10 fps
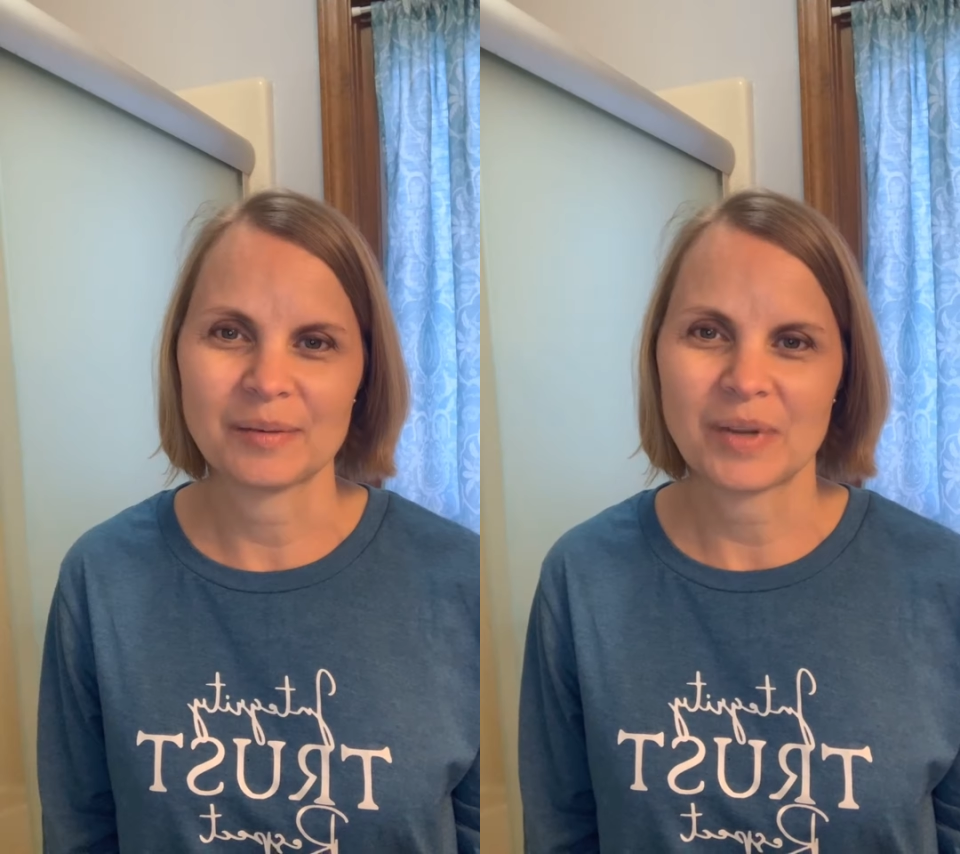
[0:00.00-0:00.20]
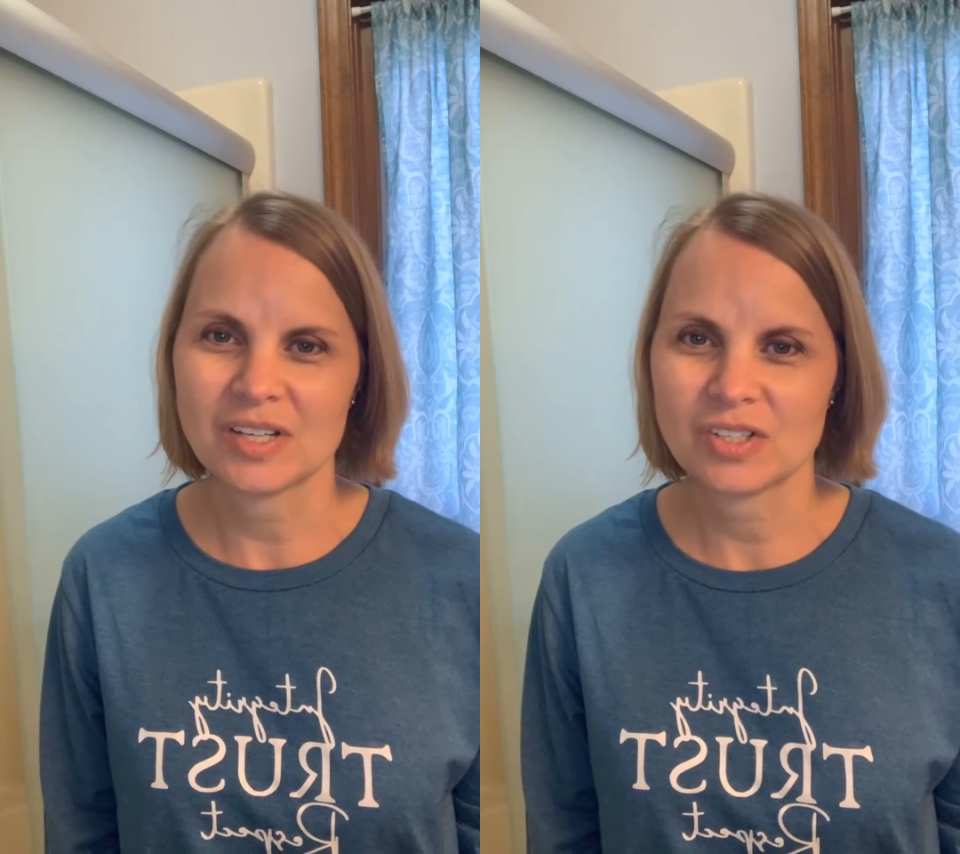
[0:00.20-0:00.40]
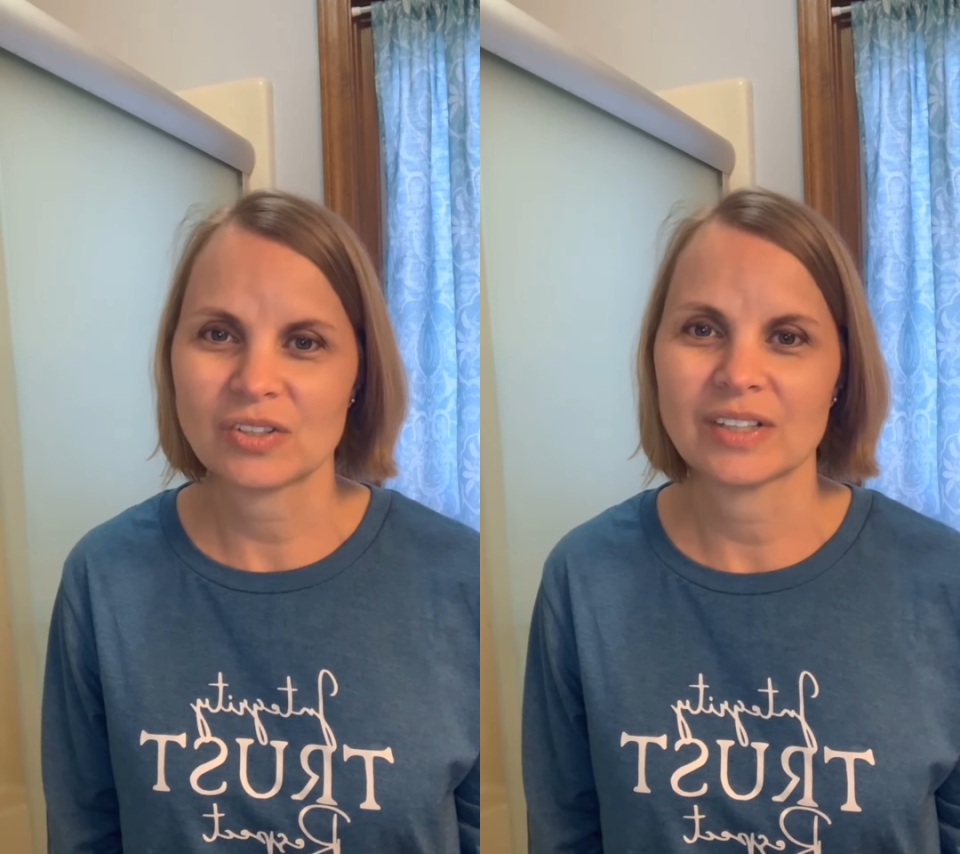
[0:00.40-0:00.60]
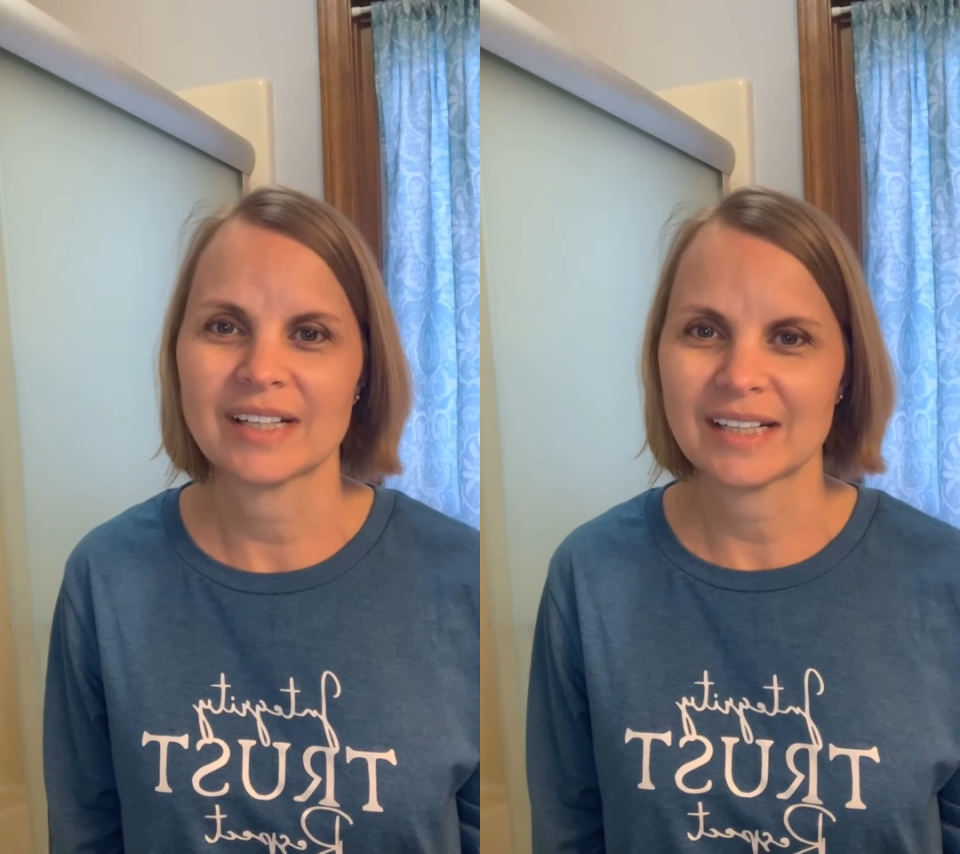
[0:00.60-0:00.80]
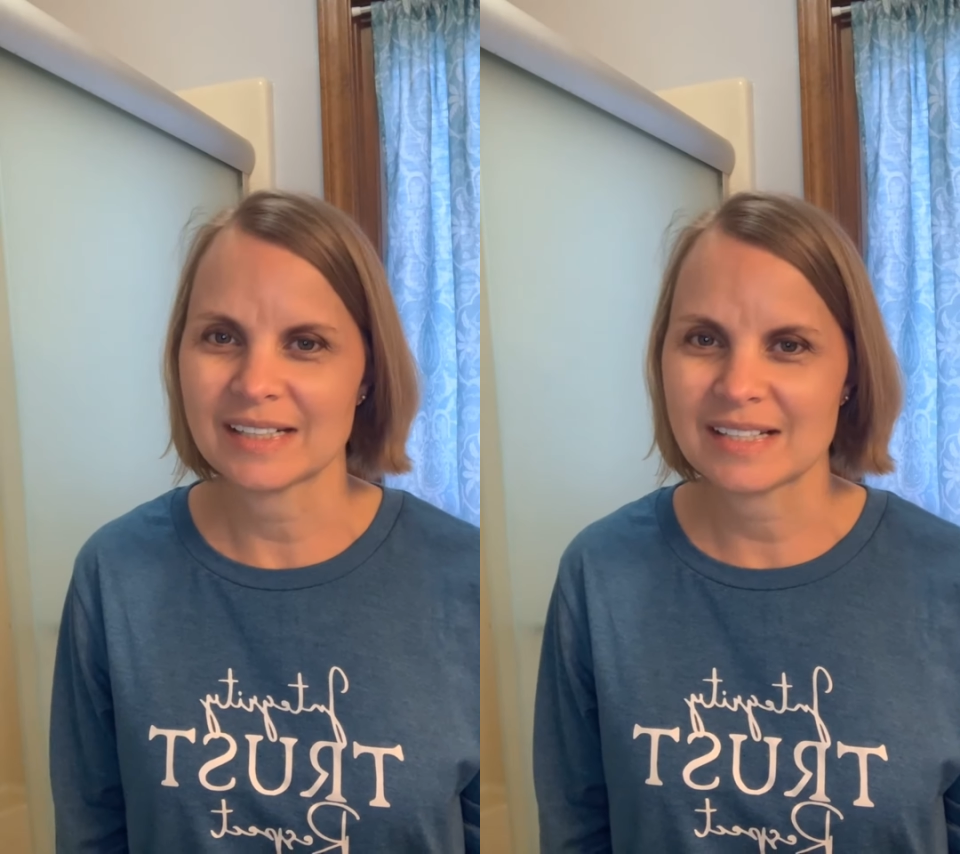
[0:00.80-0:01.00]
make sure that
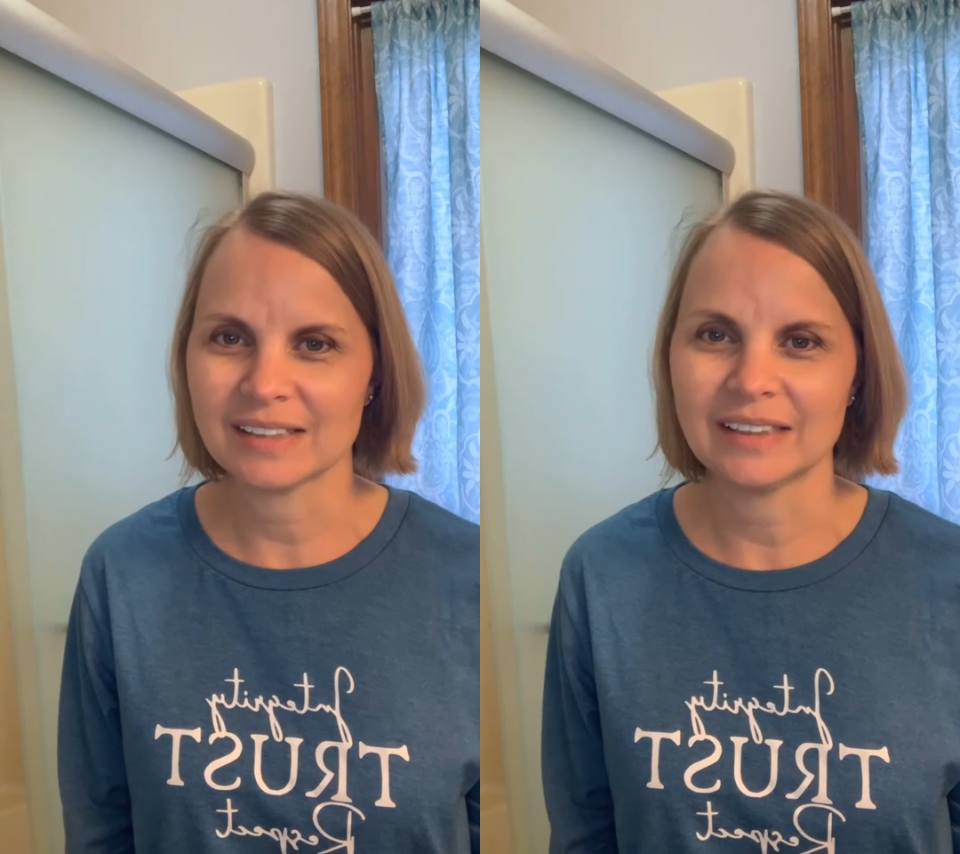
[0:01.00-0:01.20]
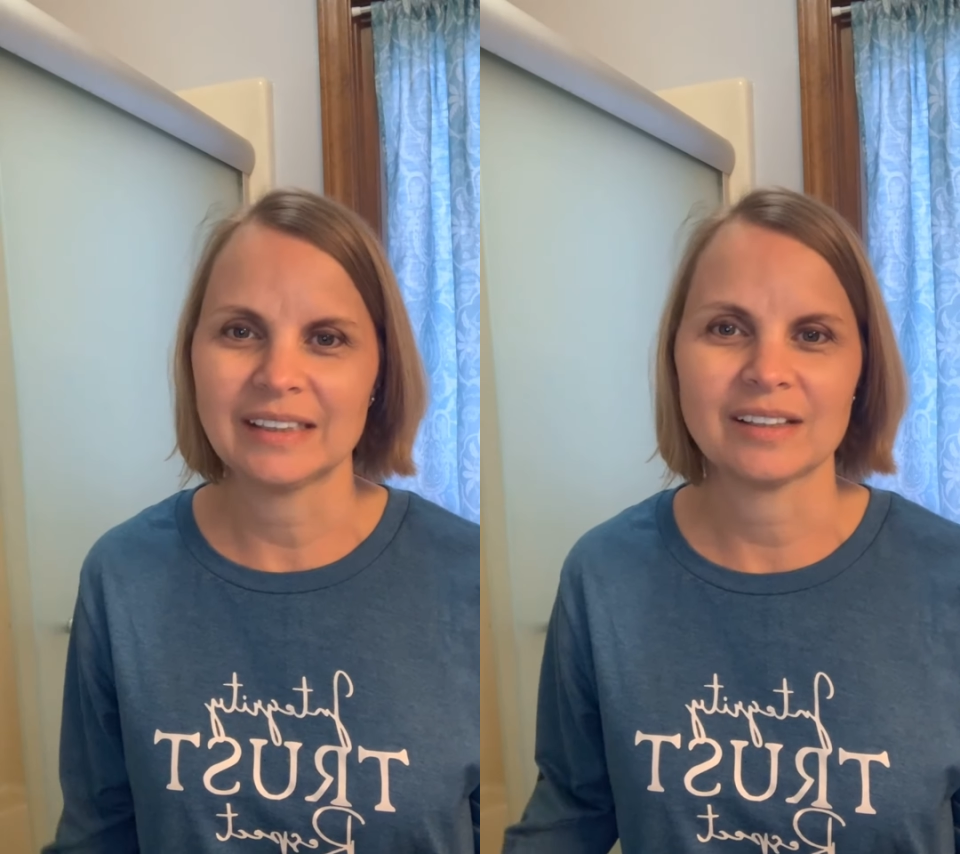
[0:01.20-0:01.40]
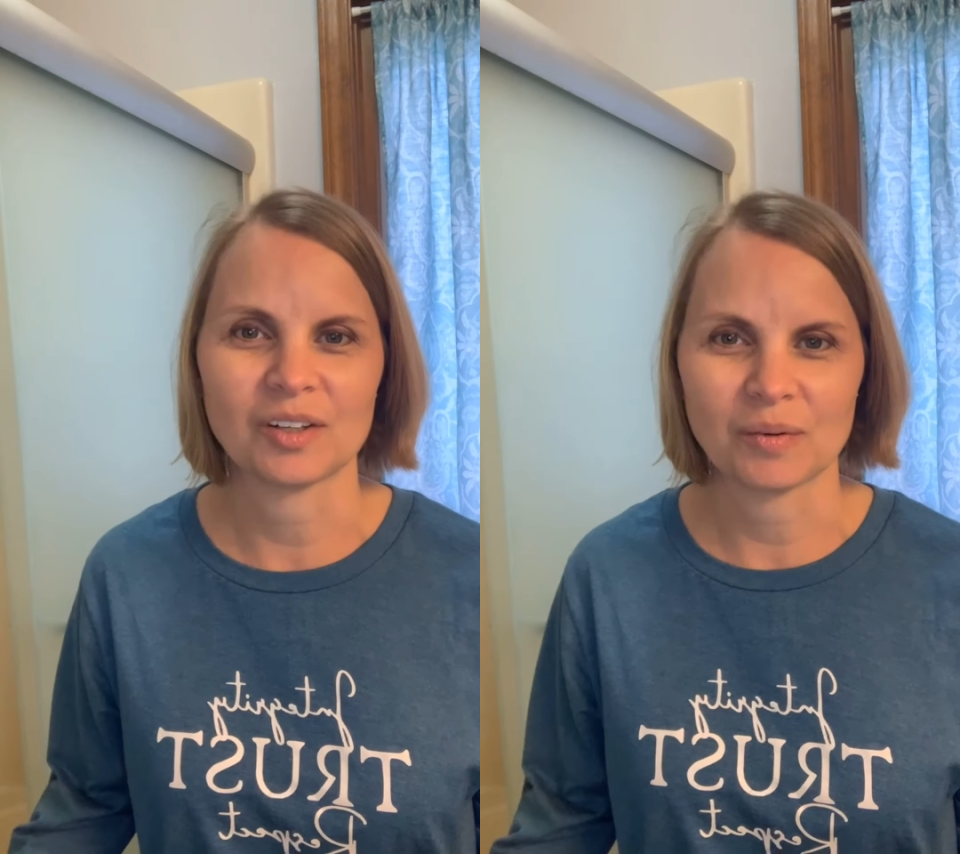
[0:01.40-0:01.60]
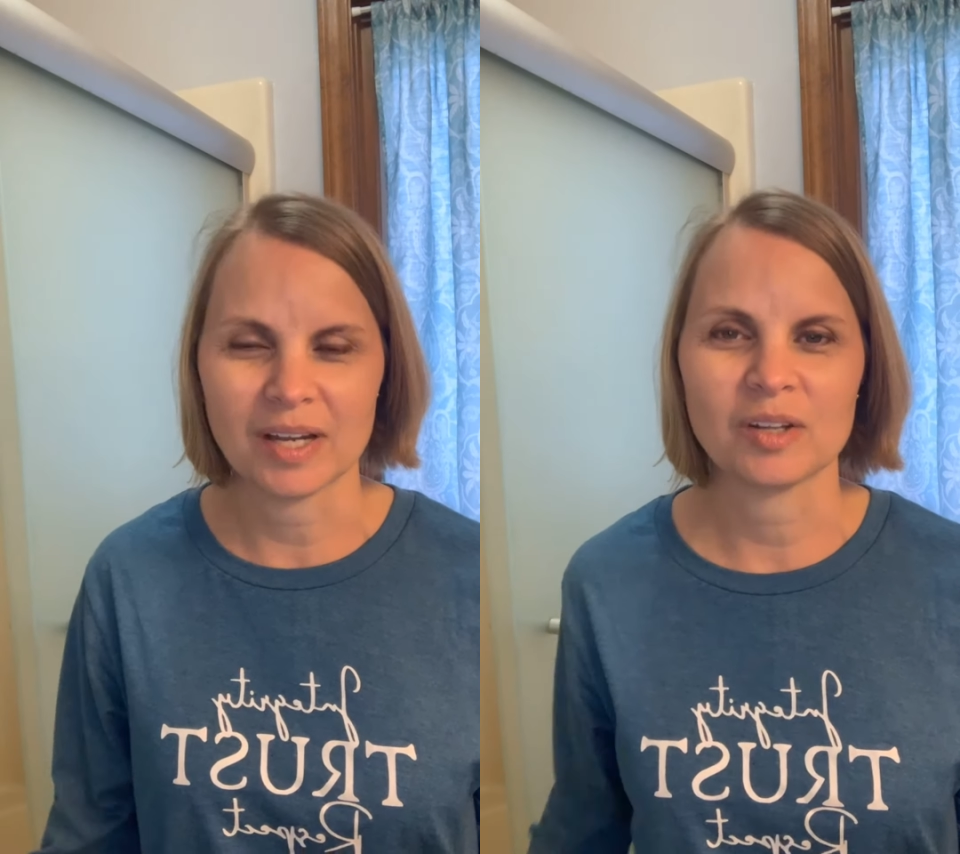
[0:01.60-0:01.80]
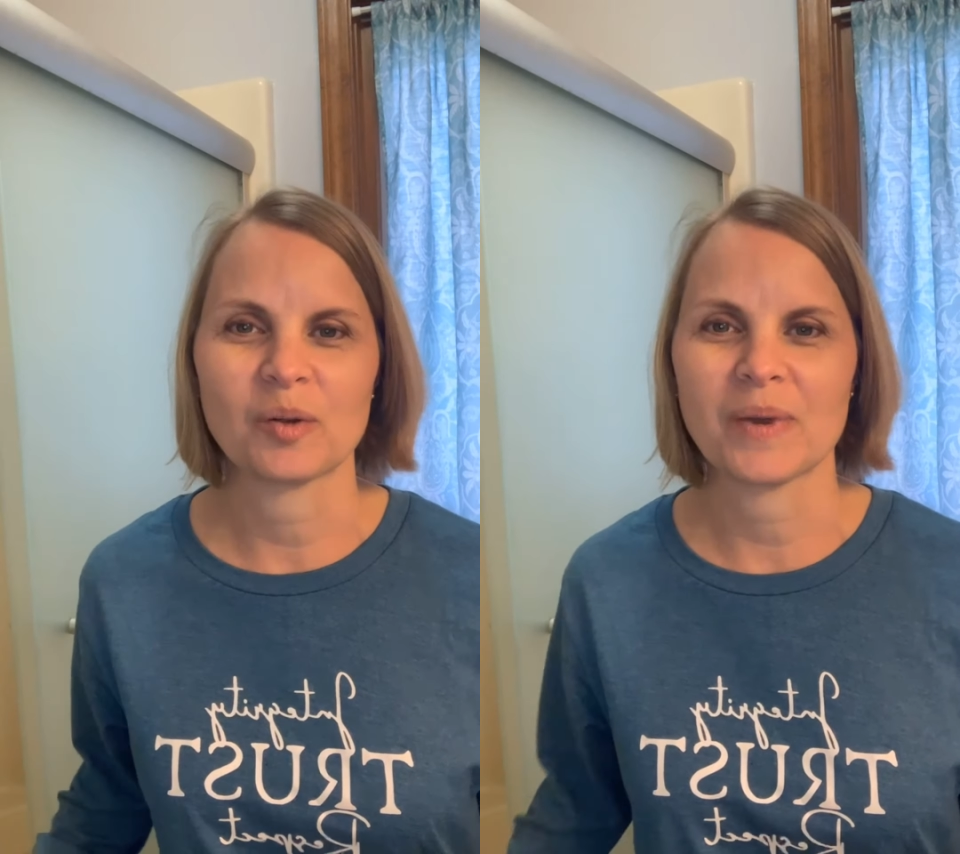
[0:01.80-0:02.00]
it gets clean on a
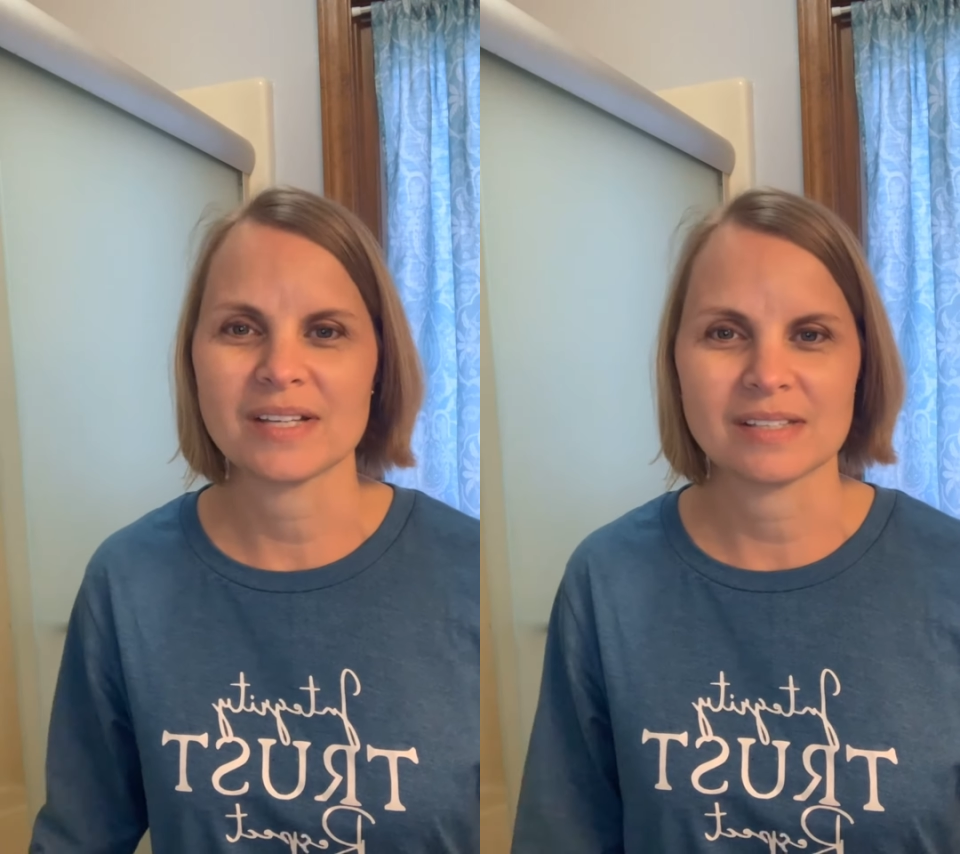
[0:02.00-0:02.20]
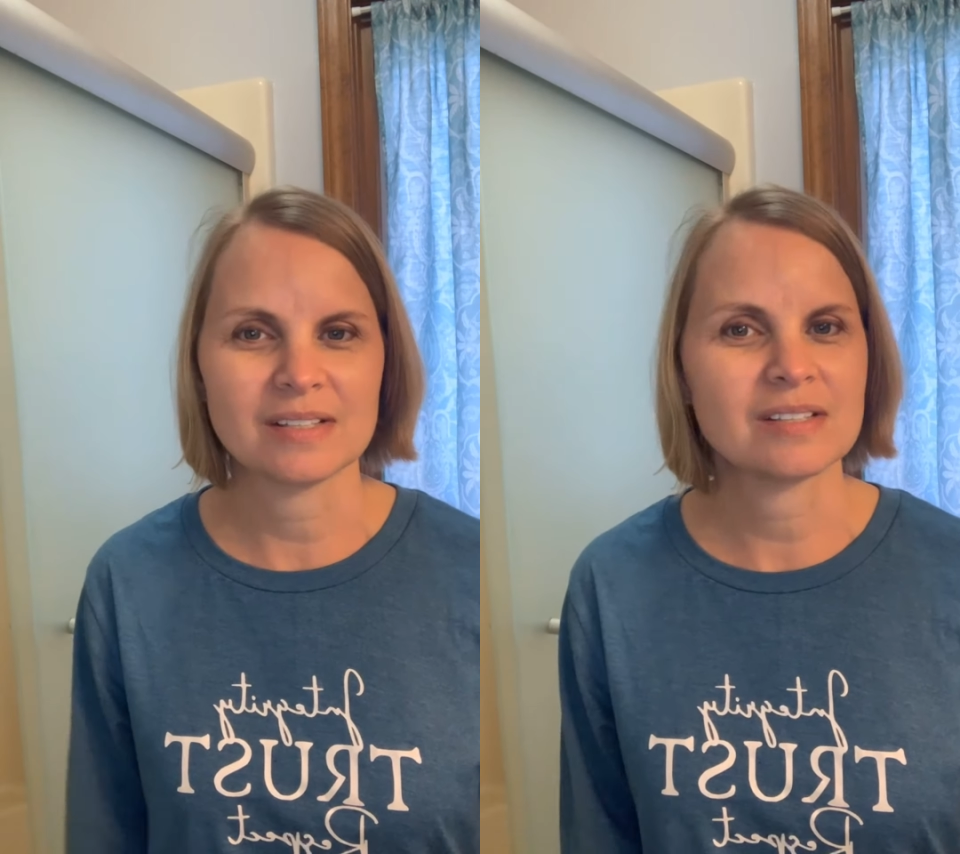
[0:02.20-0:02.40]
regular basis,